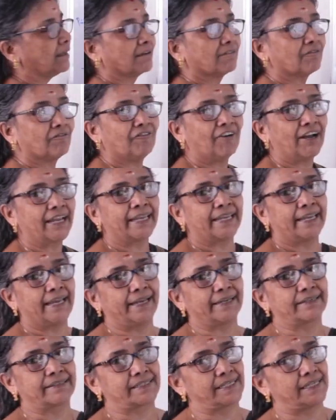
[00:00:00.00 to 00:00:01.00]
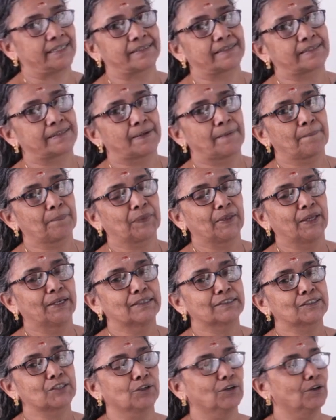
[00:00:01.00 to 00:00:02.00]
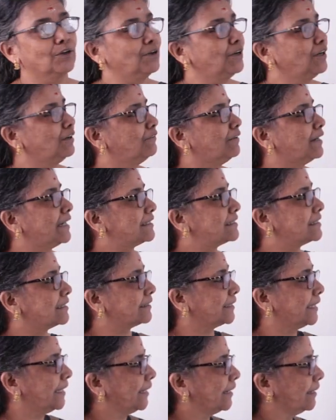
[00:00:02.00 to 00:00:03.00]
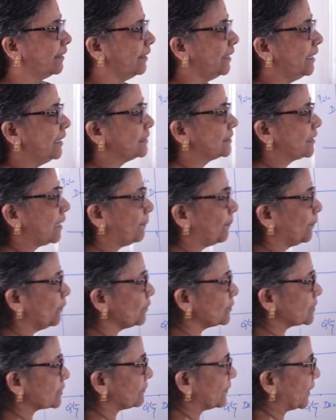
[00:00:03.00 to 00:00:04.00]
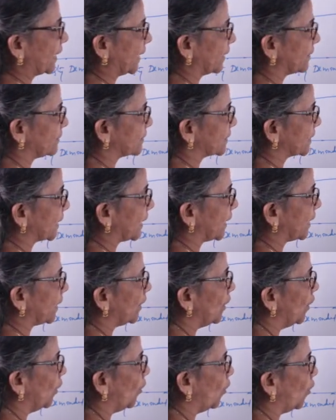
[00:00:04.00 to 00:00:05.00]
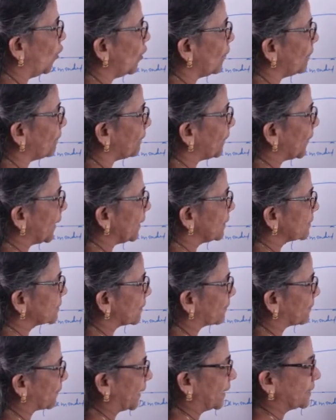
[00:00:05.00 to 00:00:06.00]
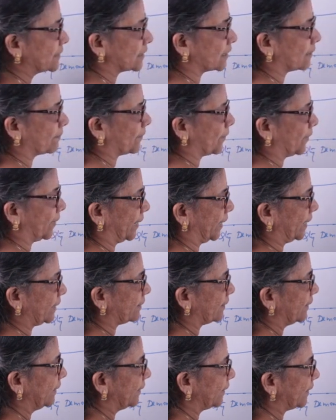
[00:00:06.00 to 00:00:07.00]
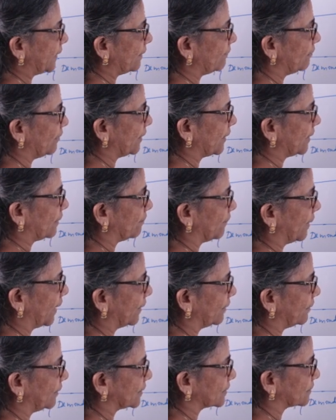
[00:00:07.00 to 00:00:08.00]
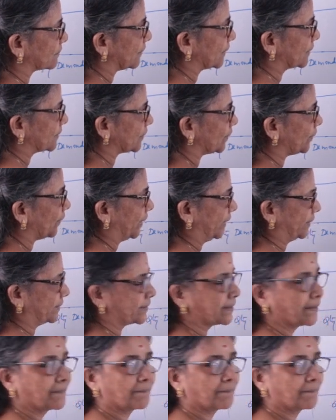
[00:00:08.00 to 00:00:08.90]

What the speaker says: y-axis, So what is the thing? Suppose we can see OP is the price of the product, he will demand this much unit.